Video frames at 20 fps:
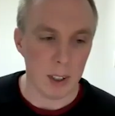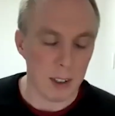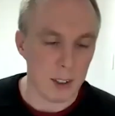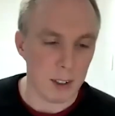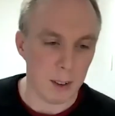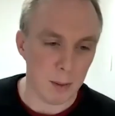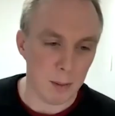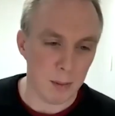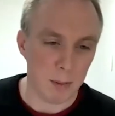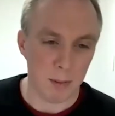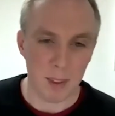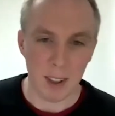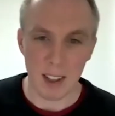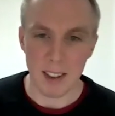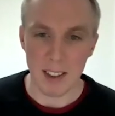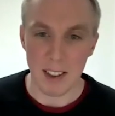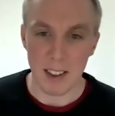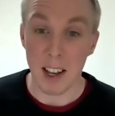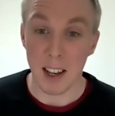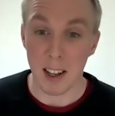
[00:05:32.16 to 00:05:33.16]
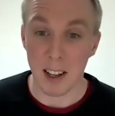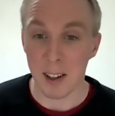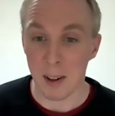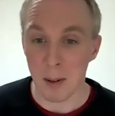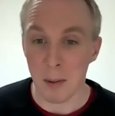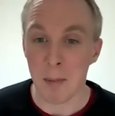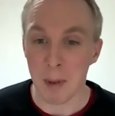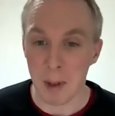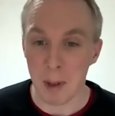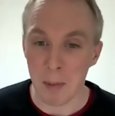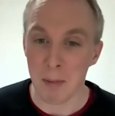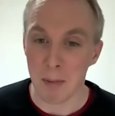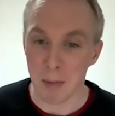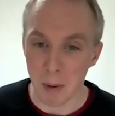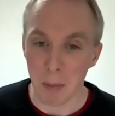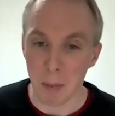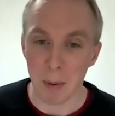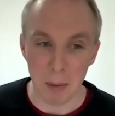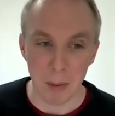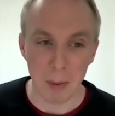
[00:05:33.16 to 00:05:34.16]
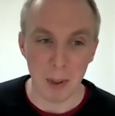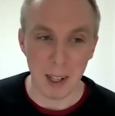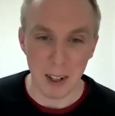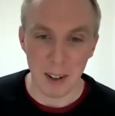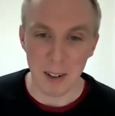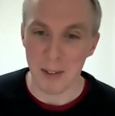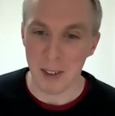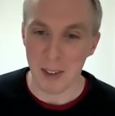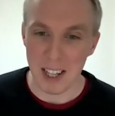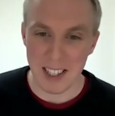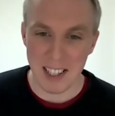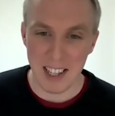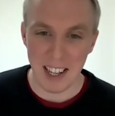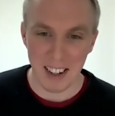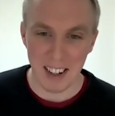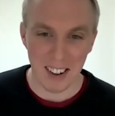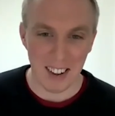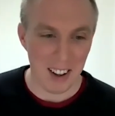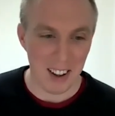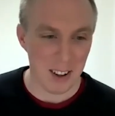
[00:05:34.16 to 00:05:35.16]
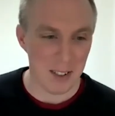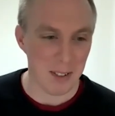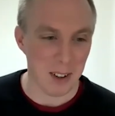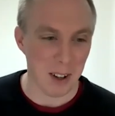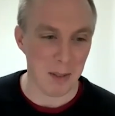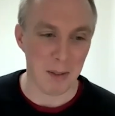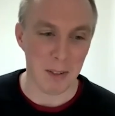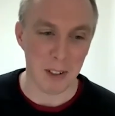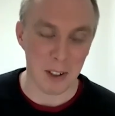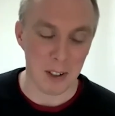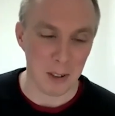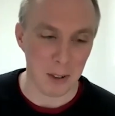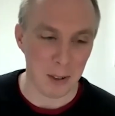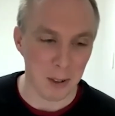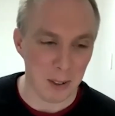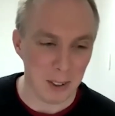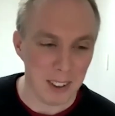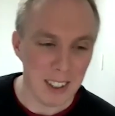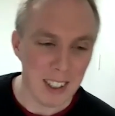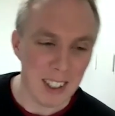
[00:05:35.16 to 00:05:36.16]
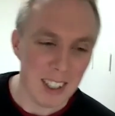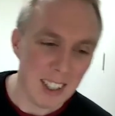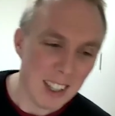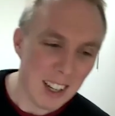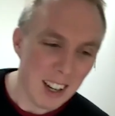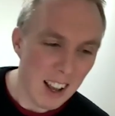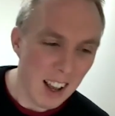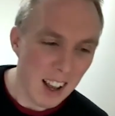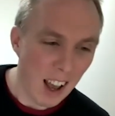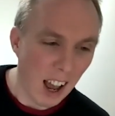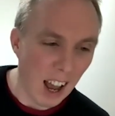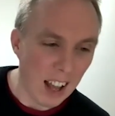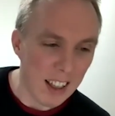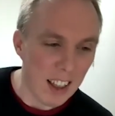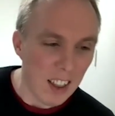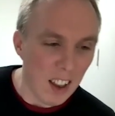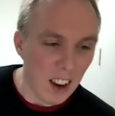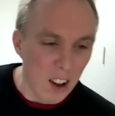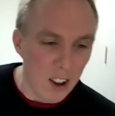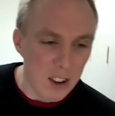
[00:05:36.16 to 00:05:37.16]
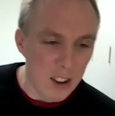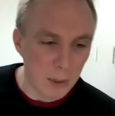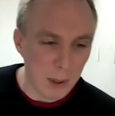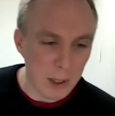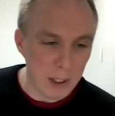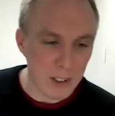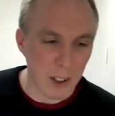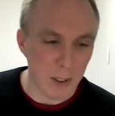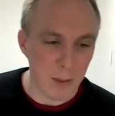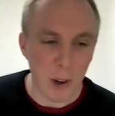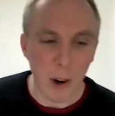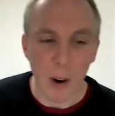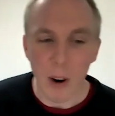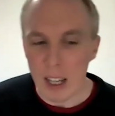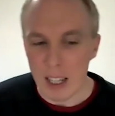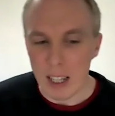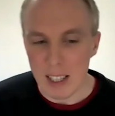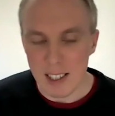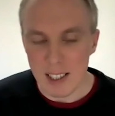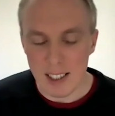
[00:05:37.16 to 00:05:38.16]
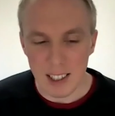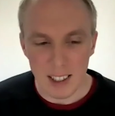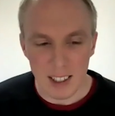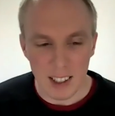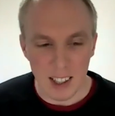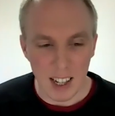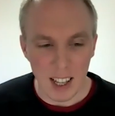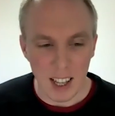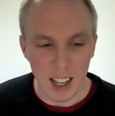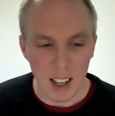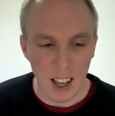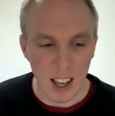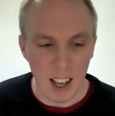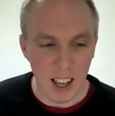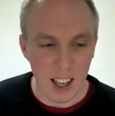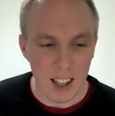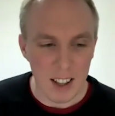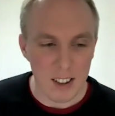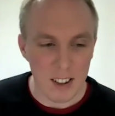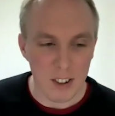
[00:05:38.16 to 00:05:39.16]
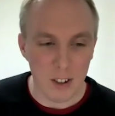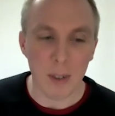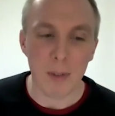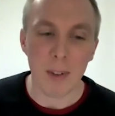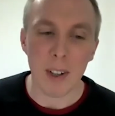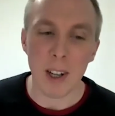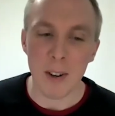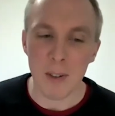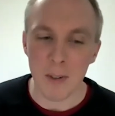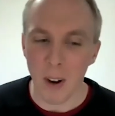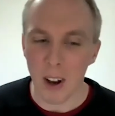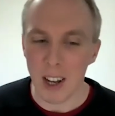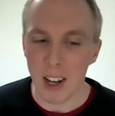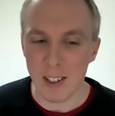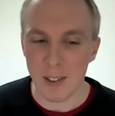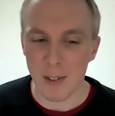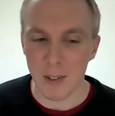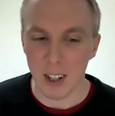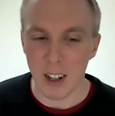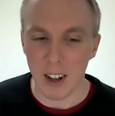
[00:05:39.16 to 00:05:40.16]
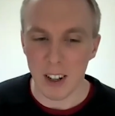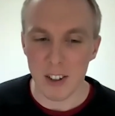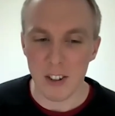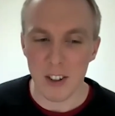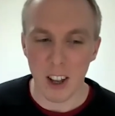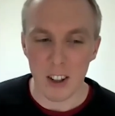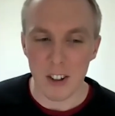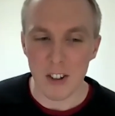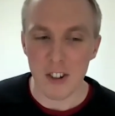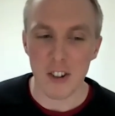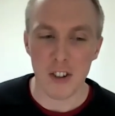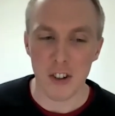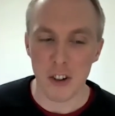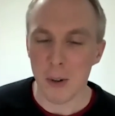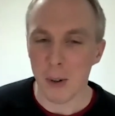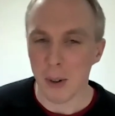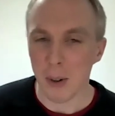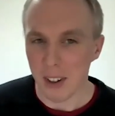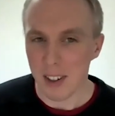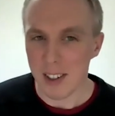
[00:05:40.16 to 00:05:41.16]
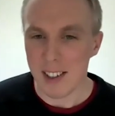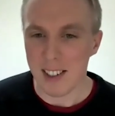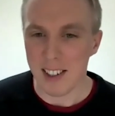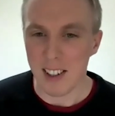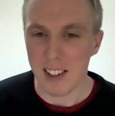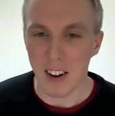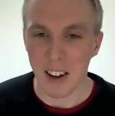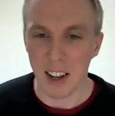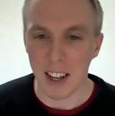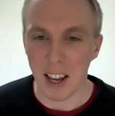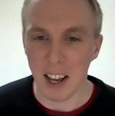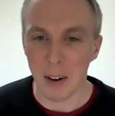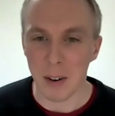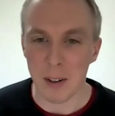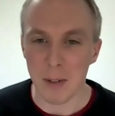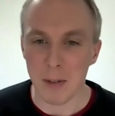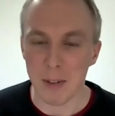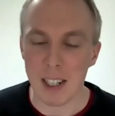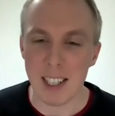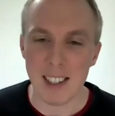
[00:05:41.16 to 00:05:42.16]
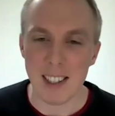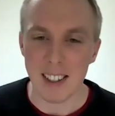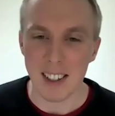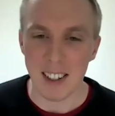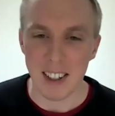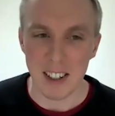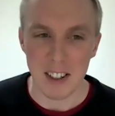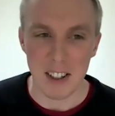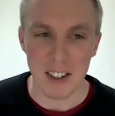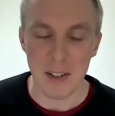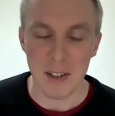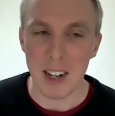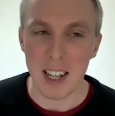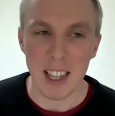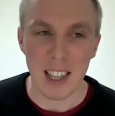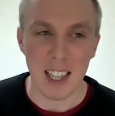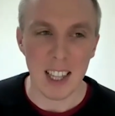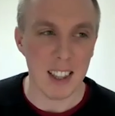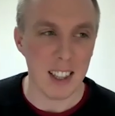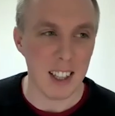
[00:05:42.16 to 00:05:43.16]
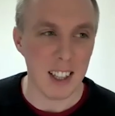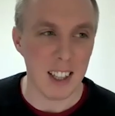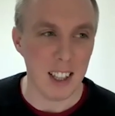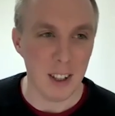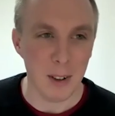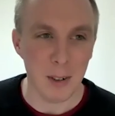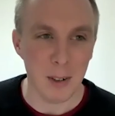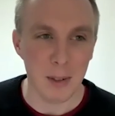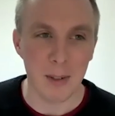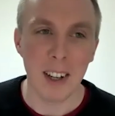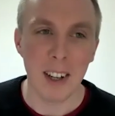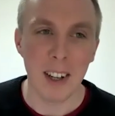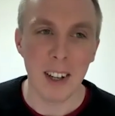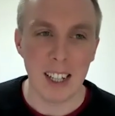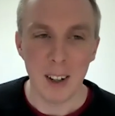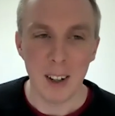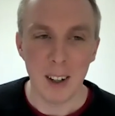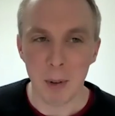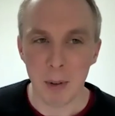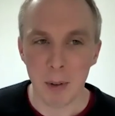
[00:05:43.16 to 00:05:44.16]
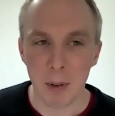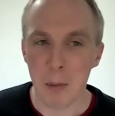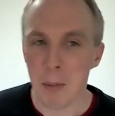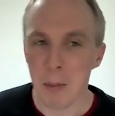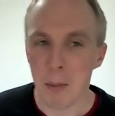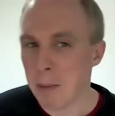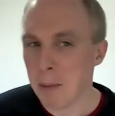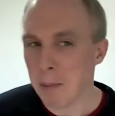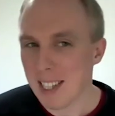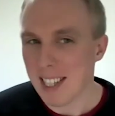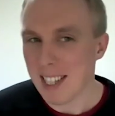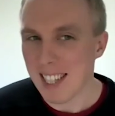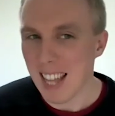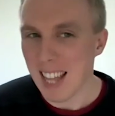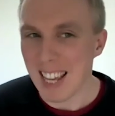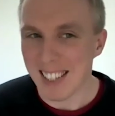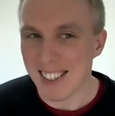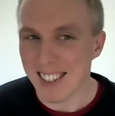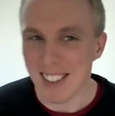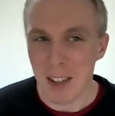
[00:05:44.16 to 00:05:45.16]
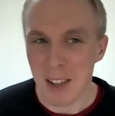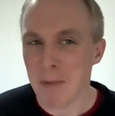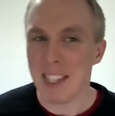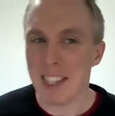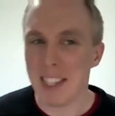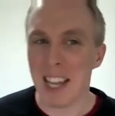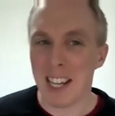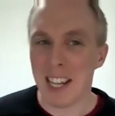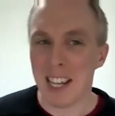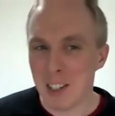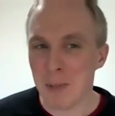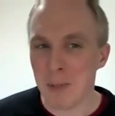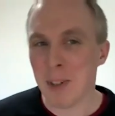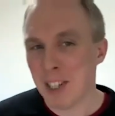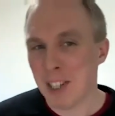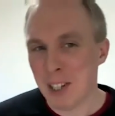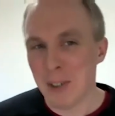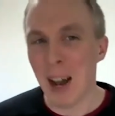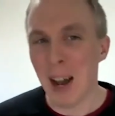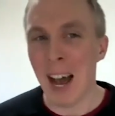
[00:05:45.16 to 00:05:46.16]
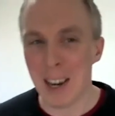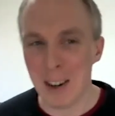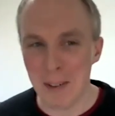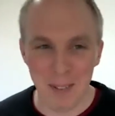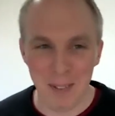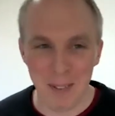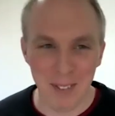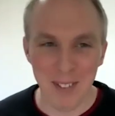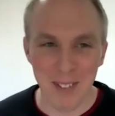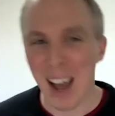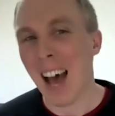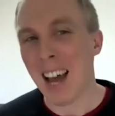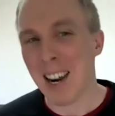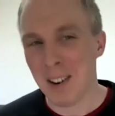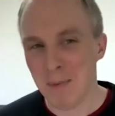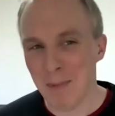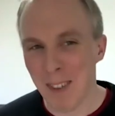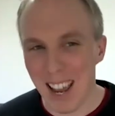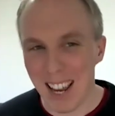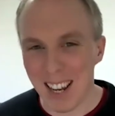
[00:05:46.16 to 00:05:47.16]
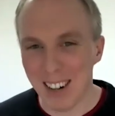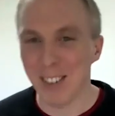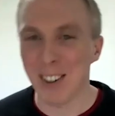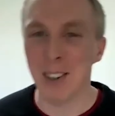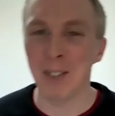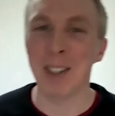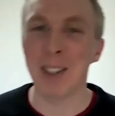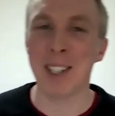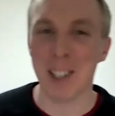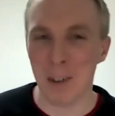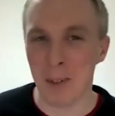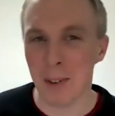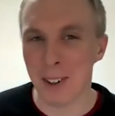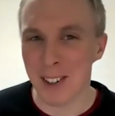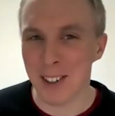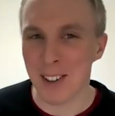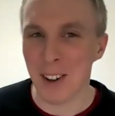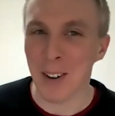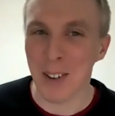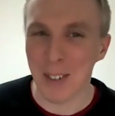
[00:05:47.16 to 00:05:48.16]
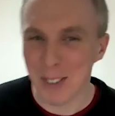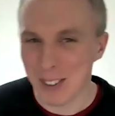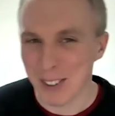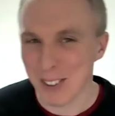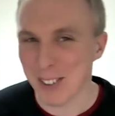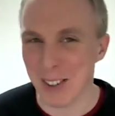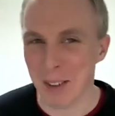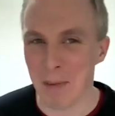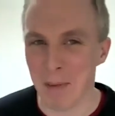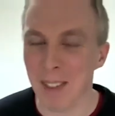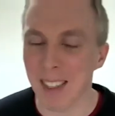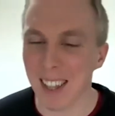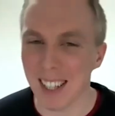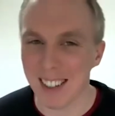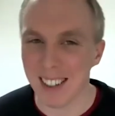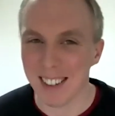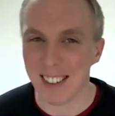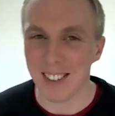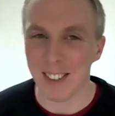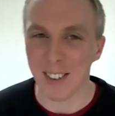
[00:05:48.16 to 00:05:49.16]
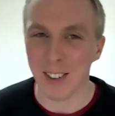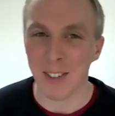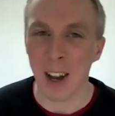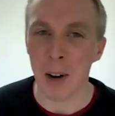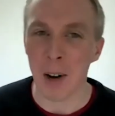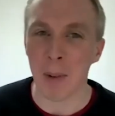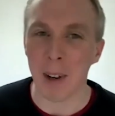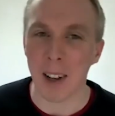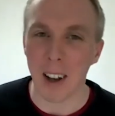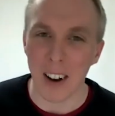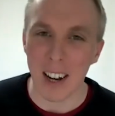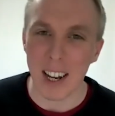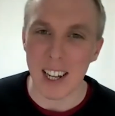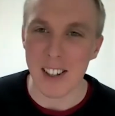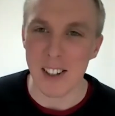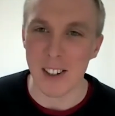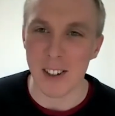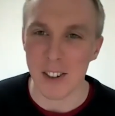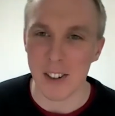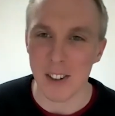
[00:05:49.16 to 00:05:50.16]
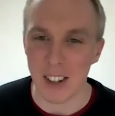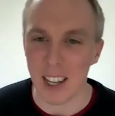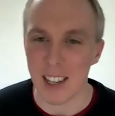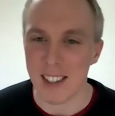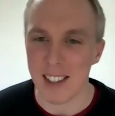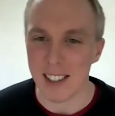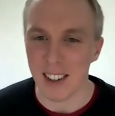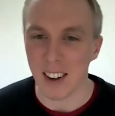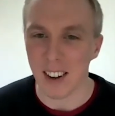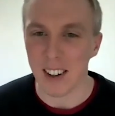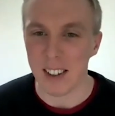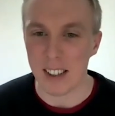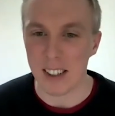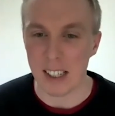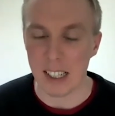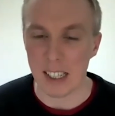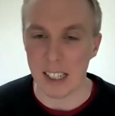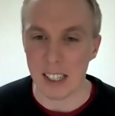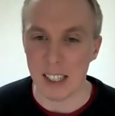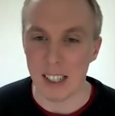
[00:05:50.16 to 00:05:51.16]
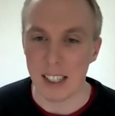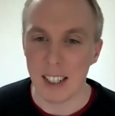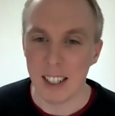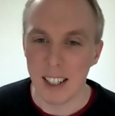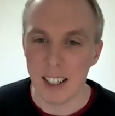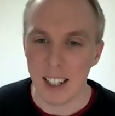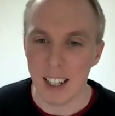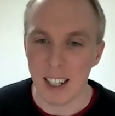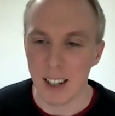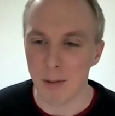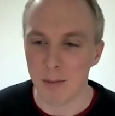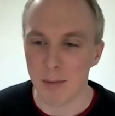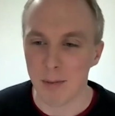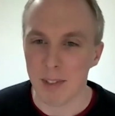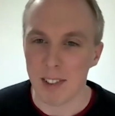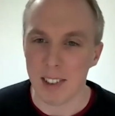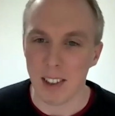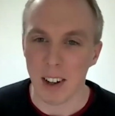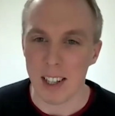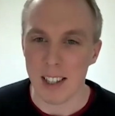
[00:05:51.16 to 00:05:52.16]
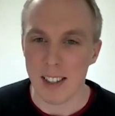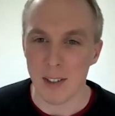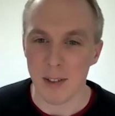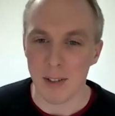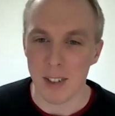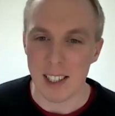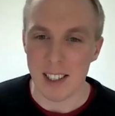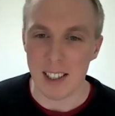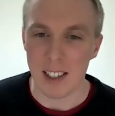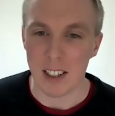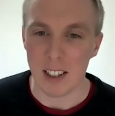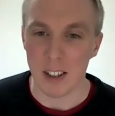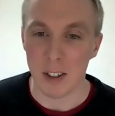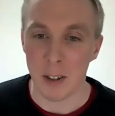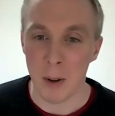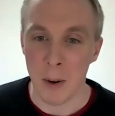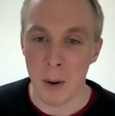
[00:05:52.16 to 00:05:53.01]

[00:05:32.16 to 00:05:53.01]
guess that they're going to be problems we're going to face in our lifetime for sure. And then the last question I've got is, it, do you have any advice for kind of a student that's starting out in research? Is there anything that you, have we've all made mistakes, or there are mistakes you wish you hadn't hadn't made, or you wish someone had told you something to sort of help guide you as you get started in in science and research?